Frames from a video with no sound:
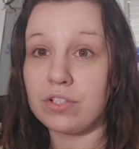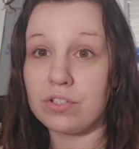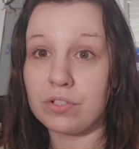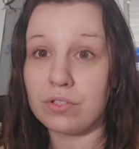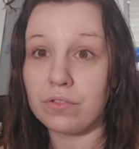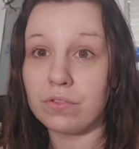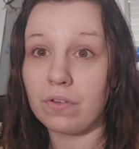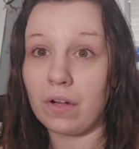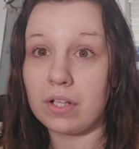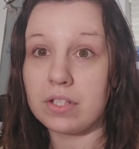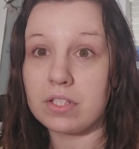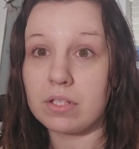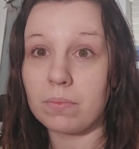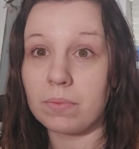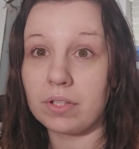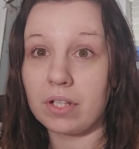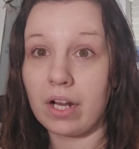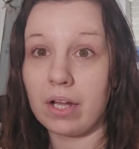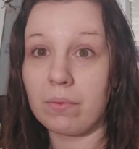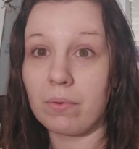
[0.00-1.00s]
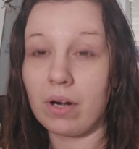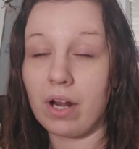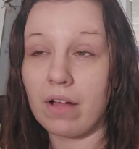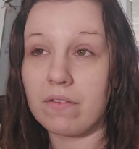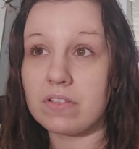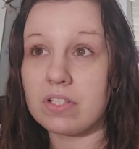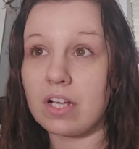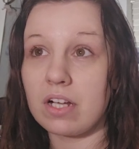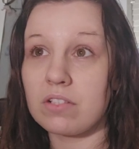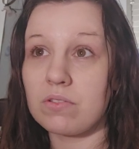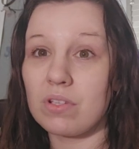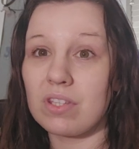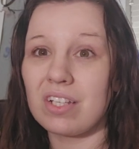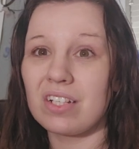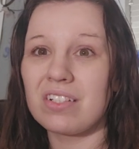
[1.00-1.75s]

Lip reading: do find someone that I want to have sex with,